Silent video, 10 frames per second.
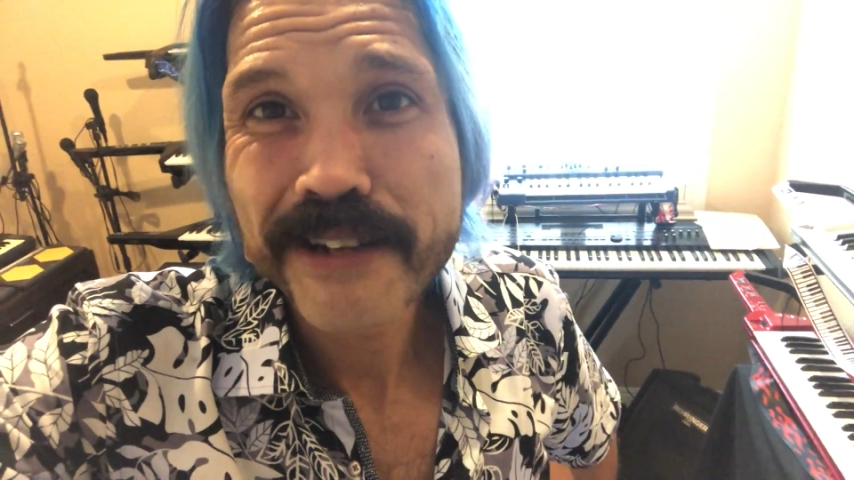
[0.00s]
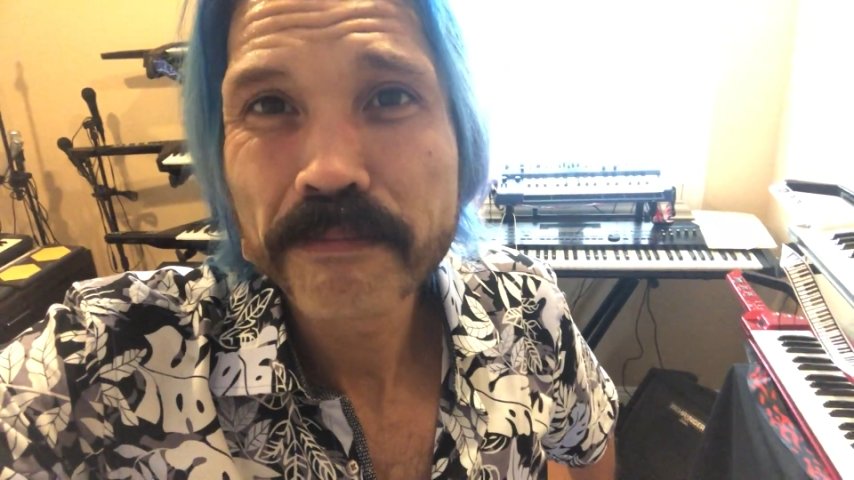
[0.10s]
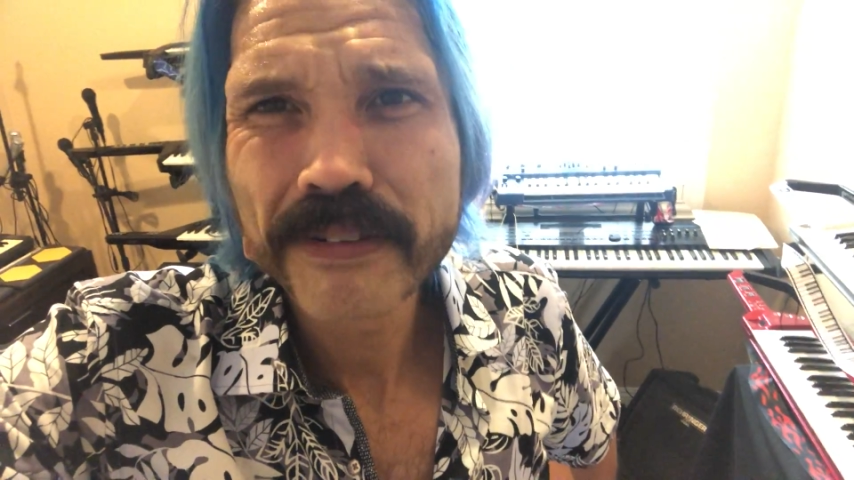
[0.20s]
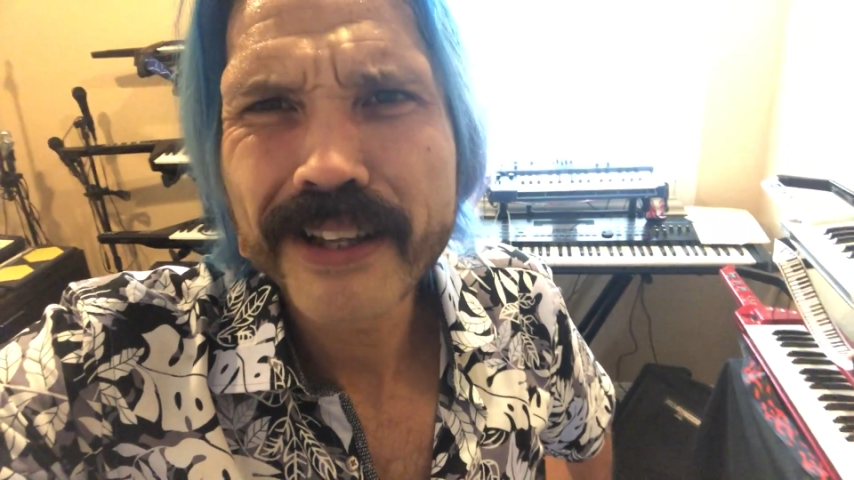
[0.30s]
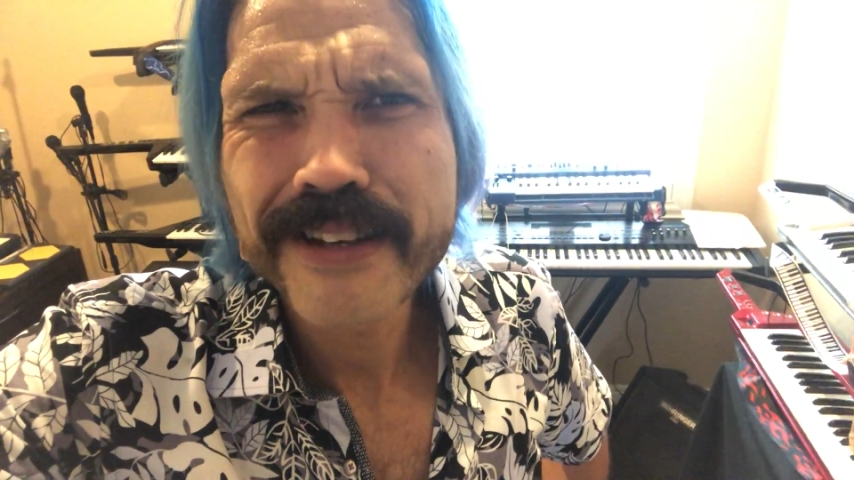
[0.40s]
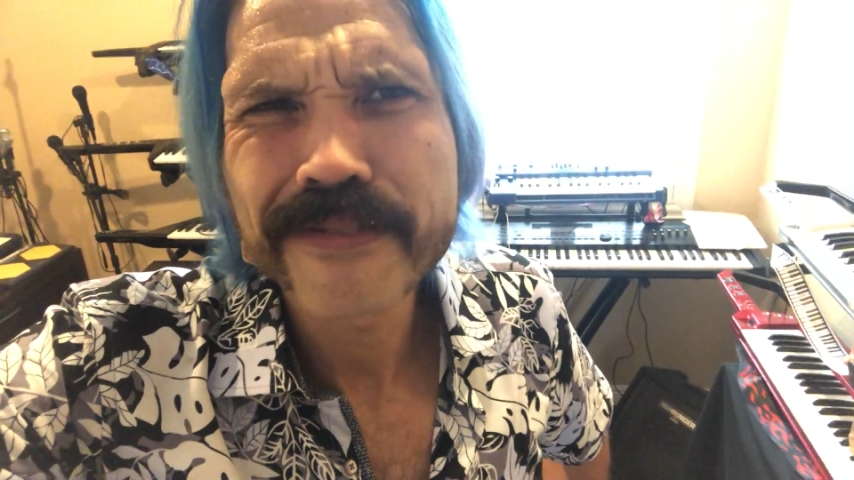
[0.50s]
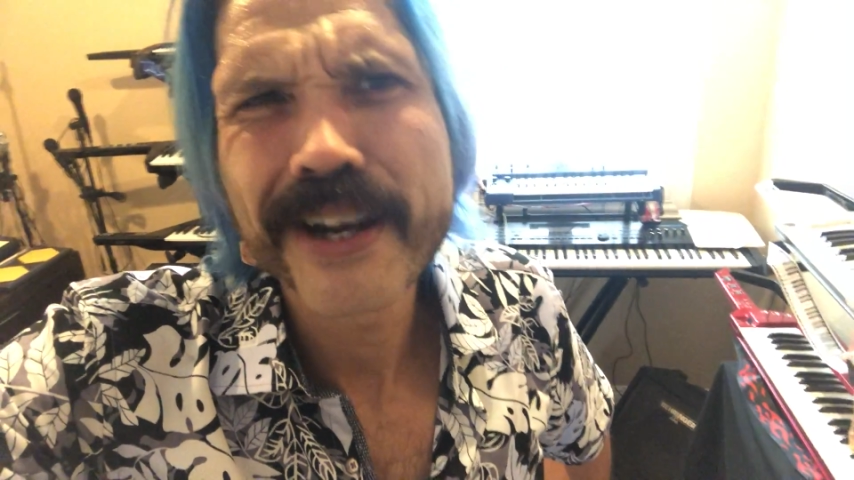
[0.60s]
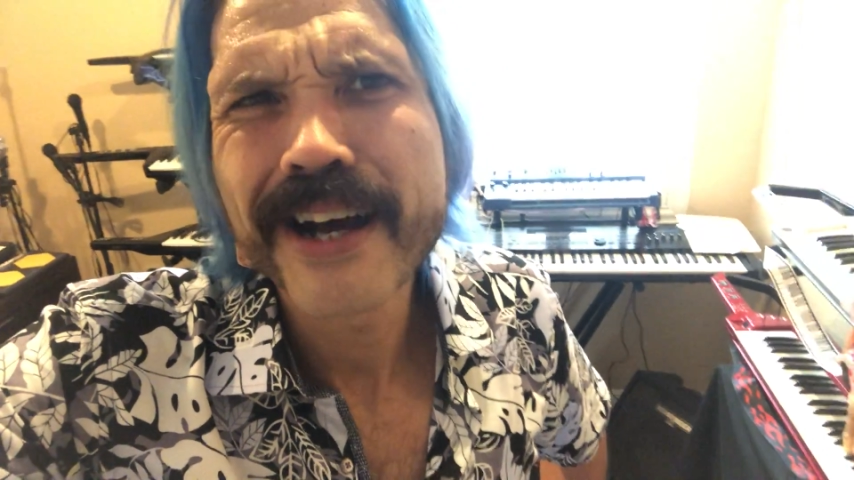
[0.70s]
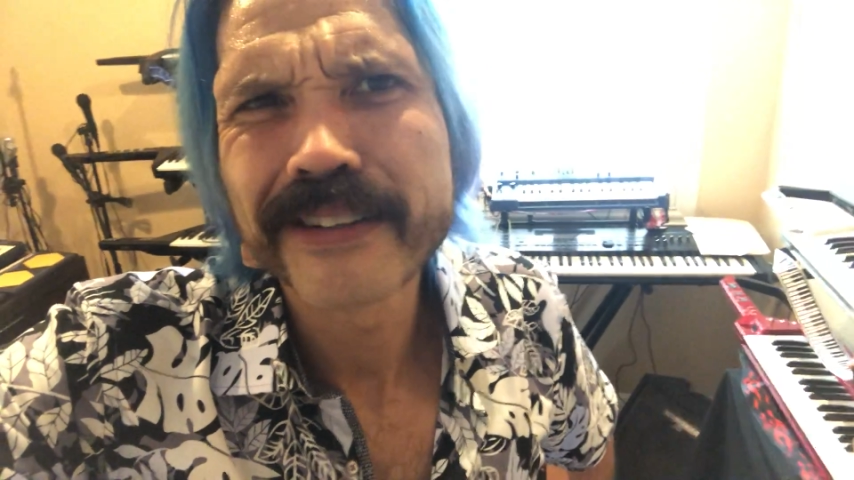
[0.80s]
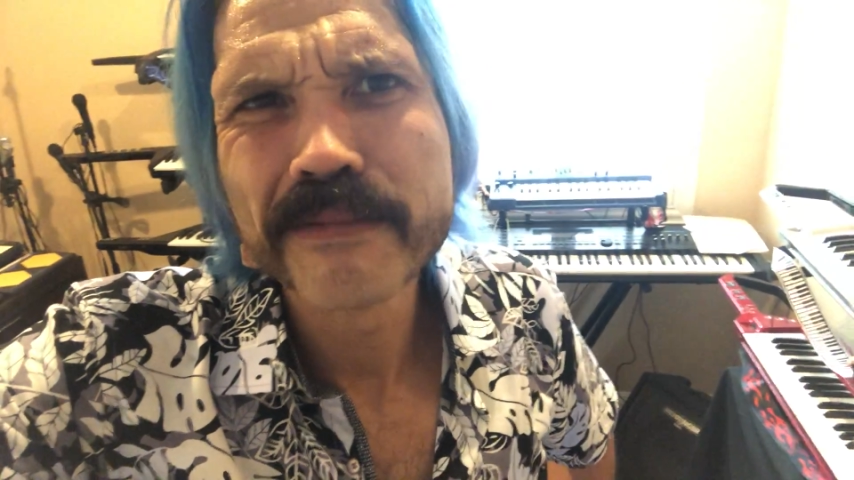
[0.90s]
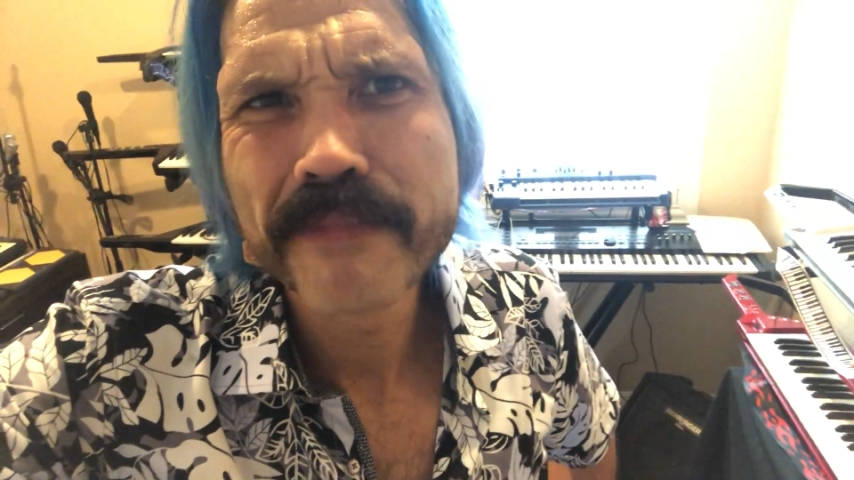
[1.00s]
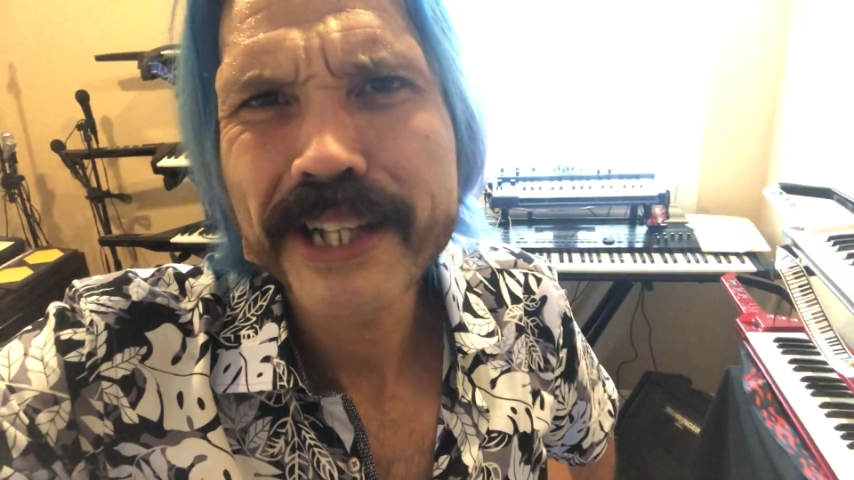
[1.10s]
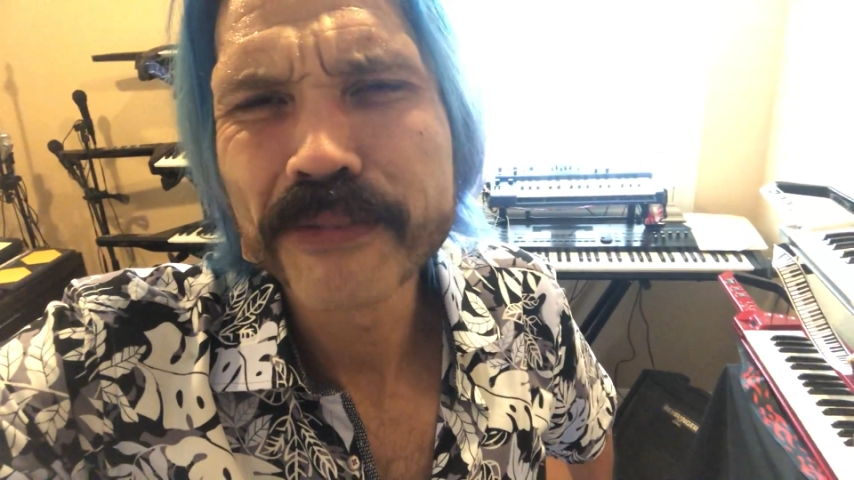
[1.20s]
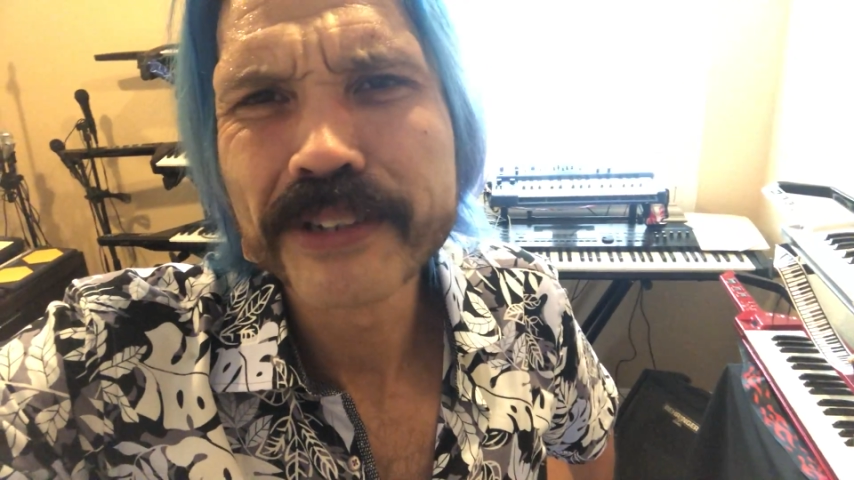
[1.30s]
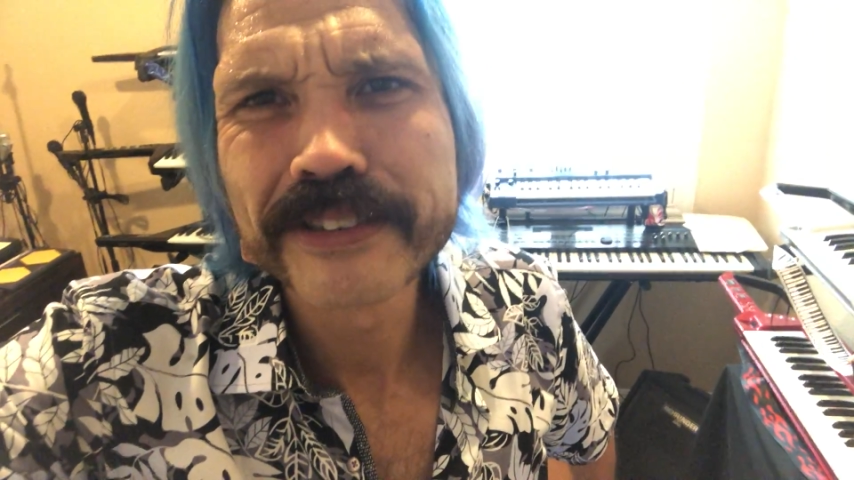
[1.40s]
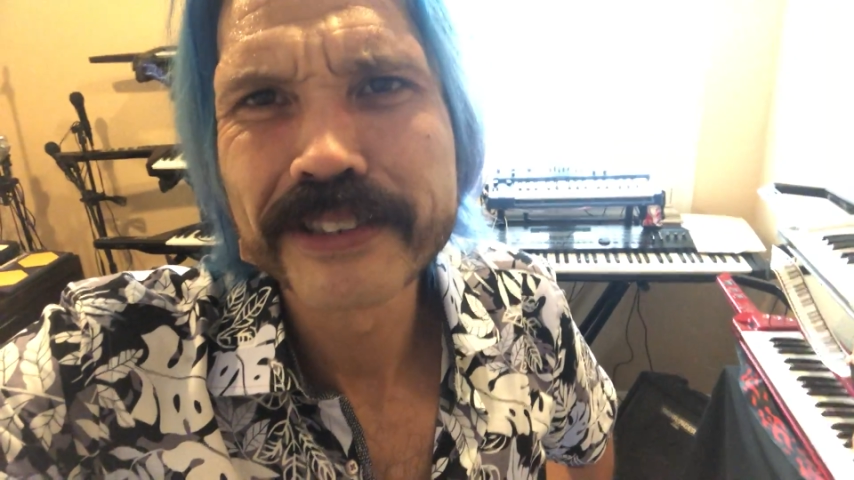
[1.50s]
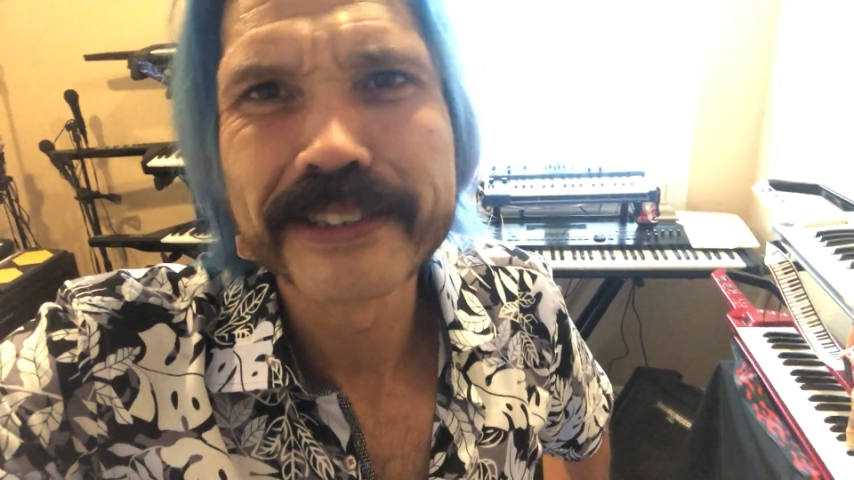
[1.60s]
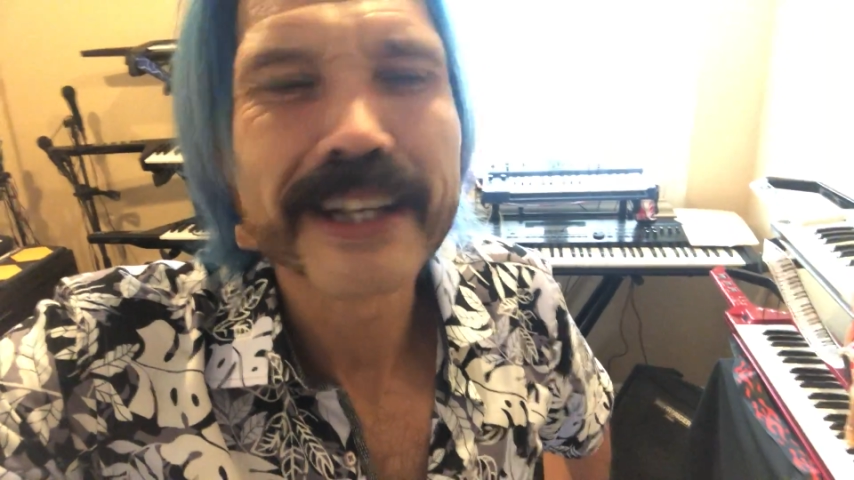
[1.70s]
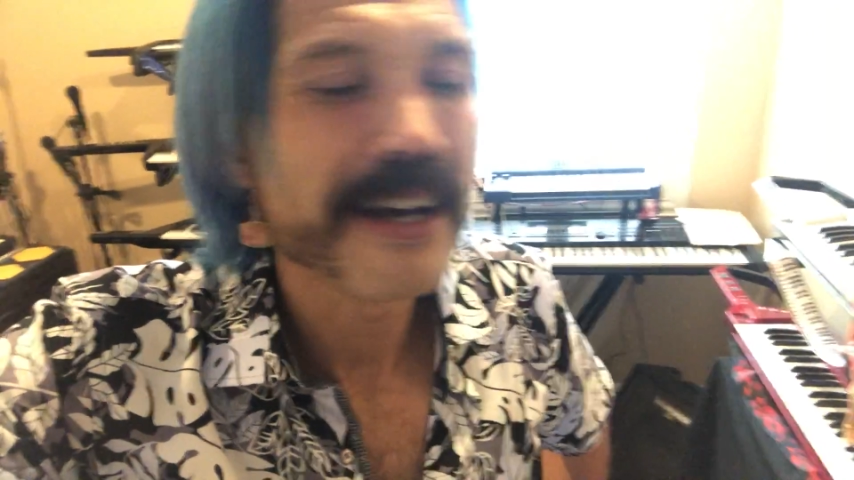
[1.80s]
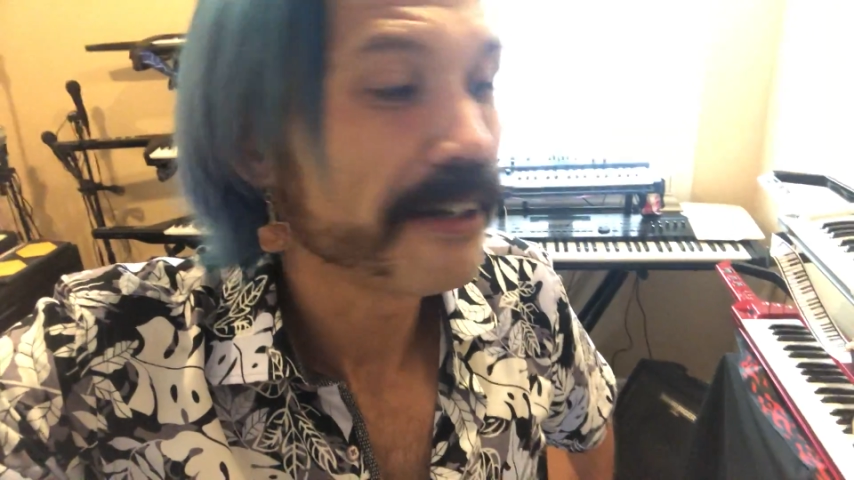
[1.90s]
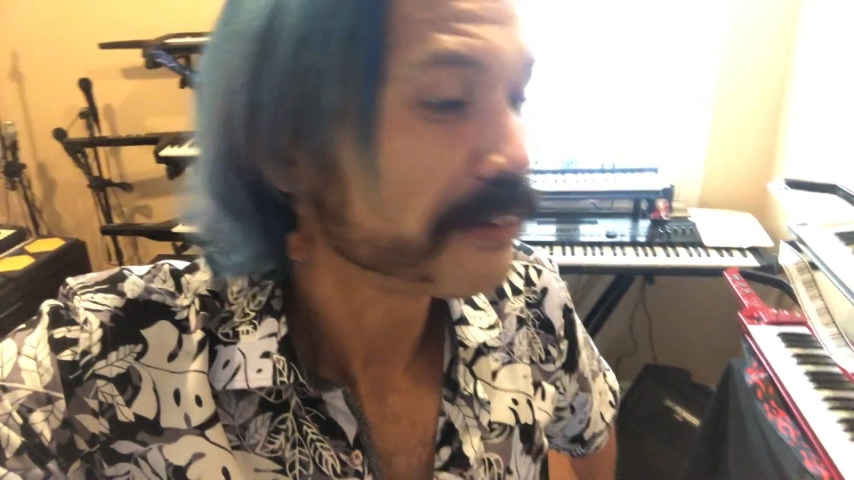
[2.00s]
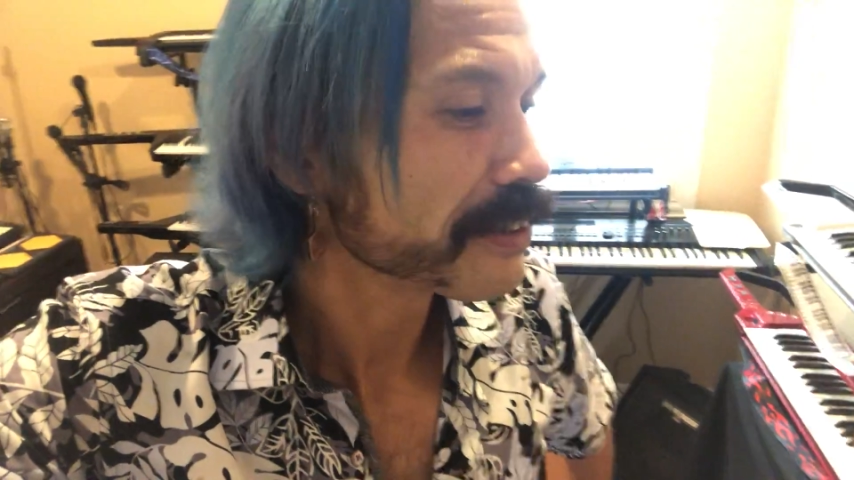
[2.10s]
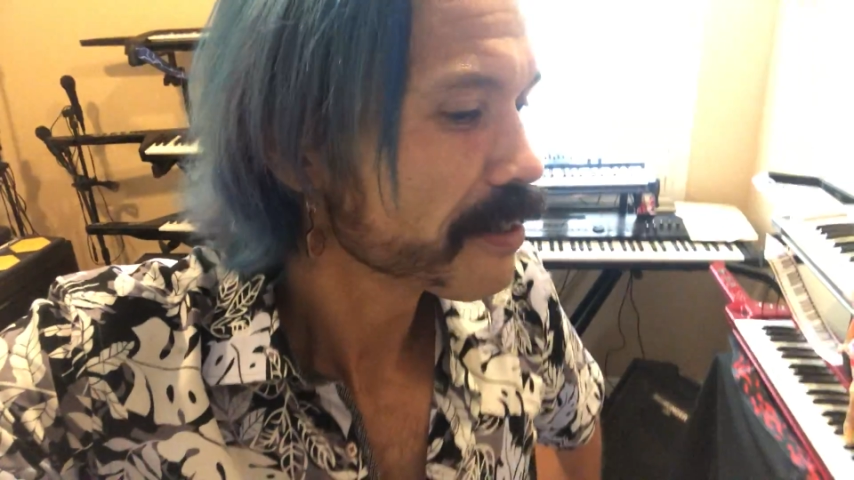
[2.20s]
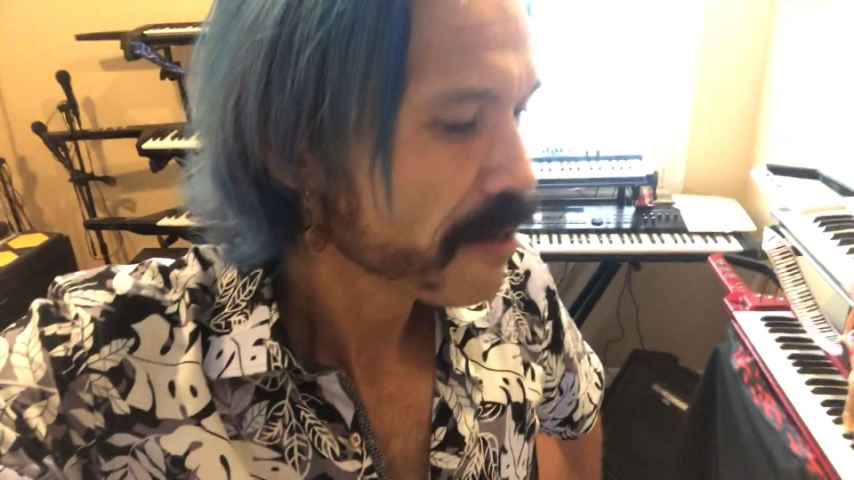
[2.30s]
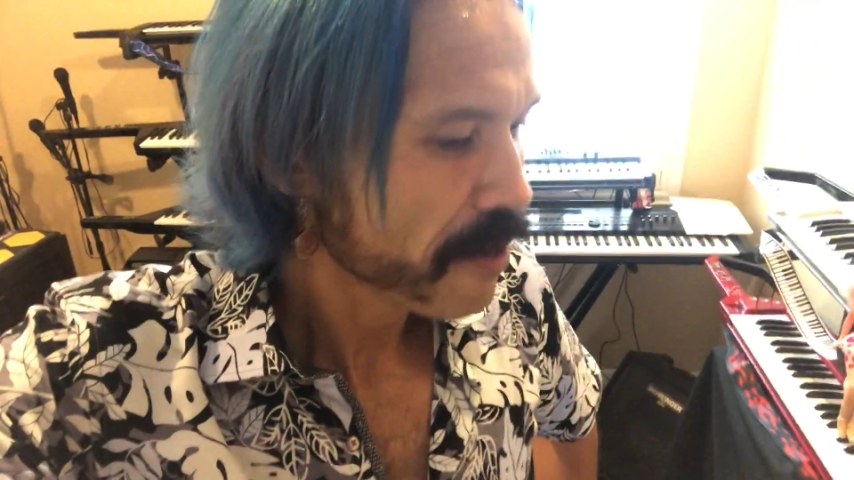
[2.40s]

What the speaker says: and play around and make weird sounds.